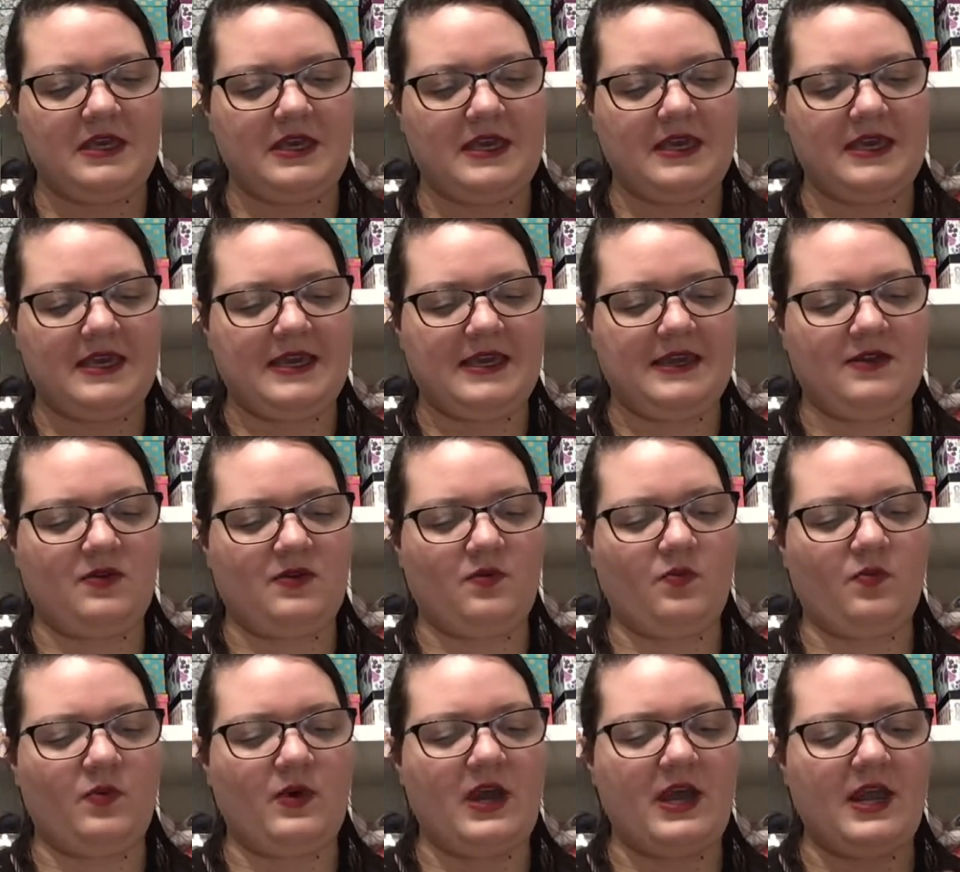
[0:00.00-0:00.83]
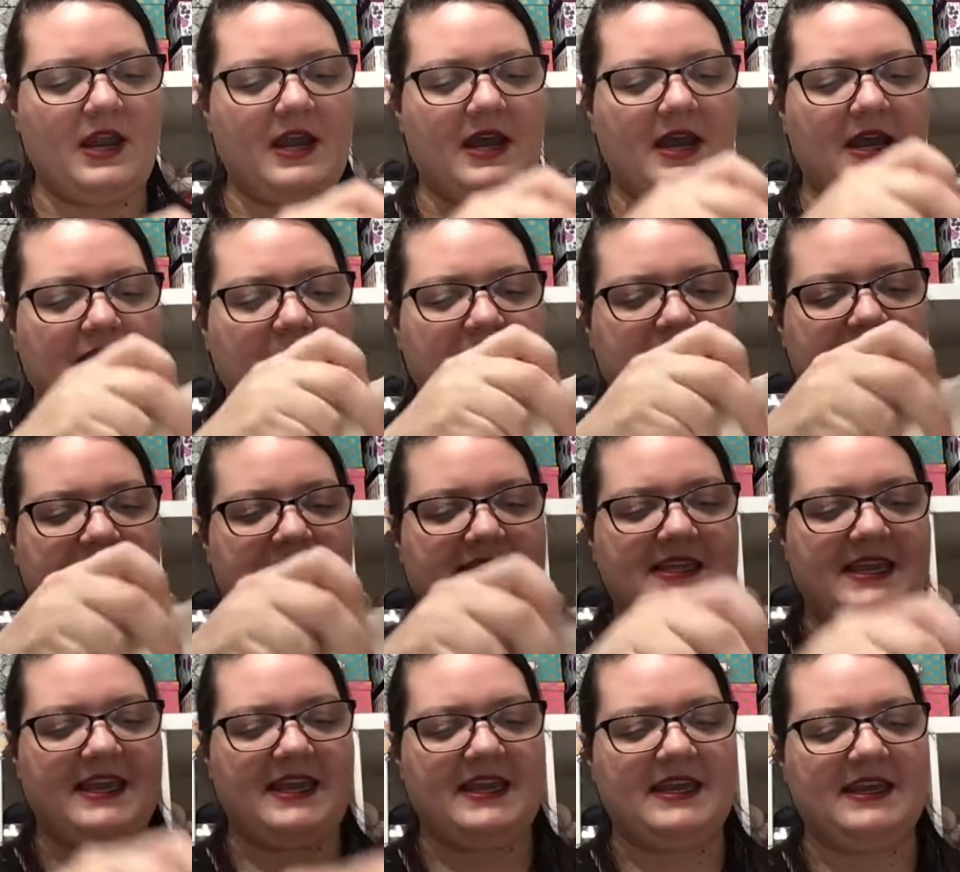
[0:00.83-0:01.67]
And what I
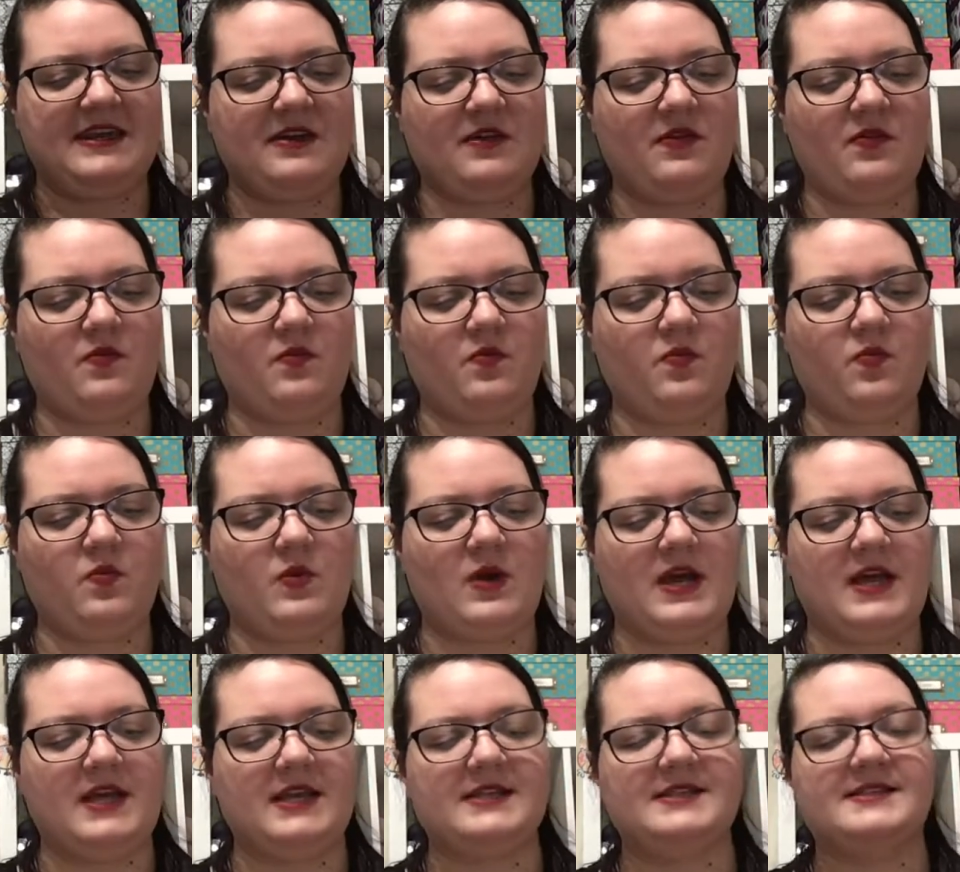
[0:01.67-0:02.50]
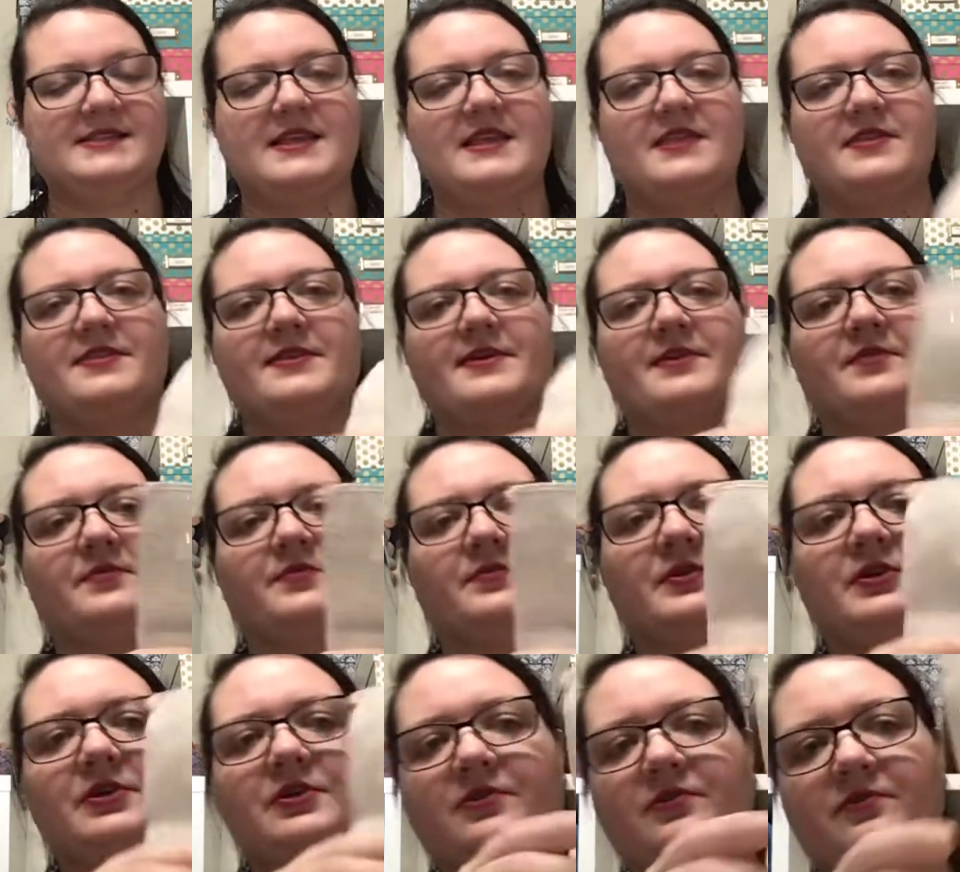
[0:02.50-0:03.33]
did was the
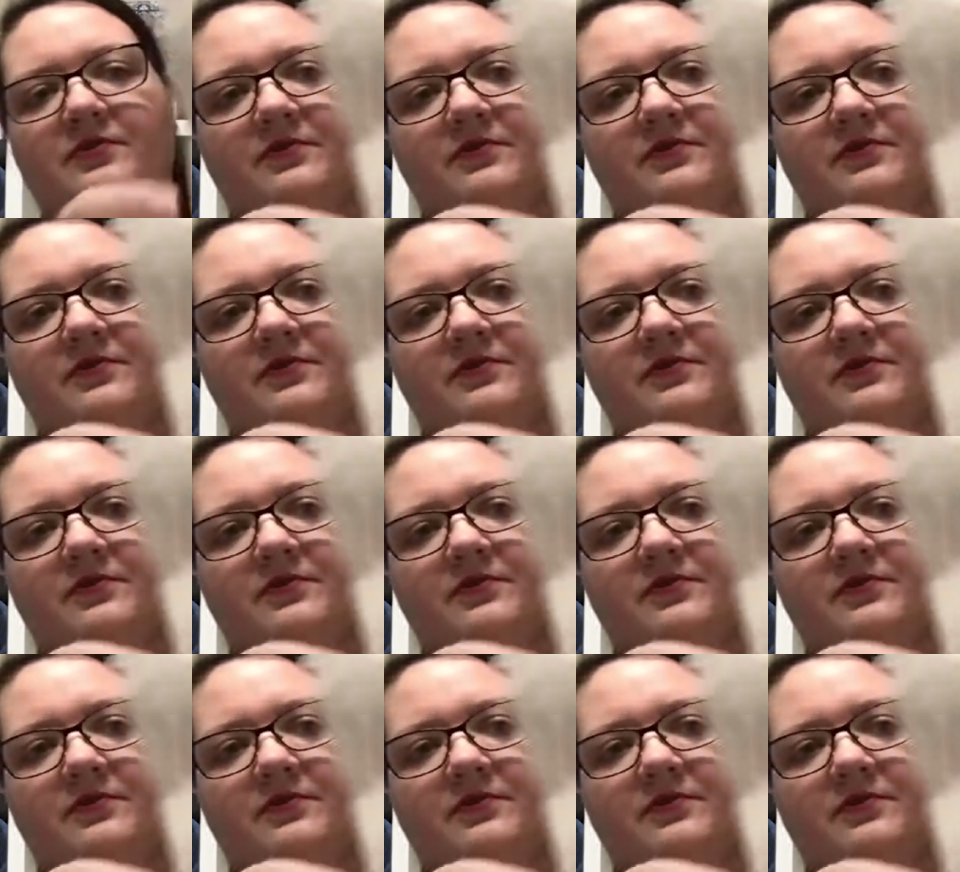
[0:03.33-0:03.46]
roof.